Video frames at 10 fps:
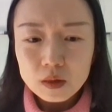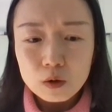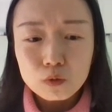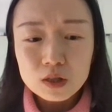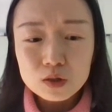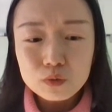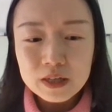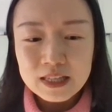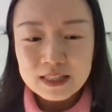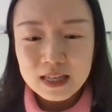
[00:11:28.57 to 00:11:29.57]
Once we
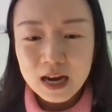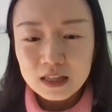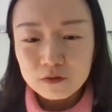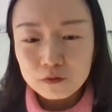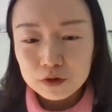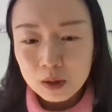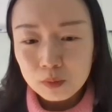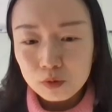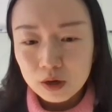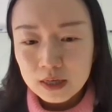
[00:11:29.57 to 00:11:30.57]
decide, for
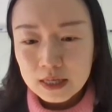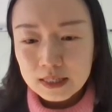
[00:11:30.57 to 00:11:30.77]
example,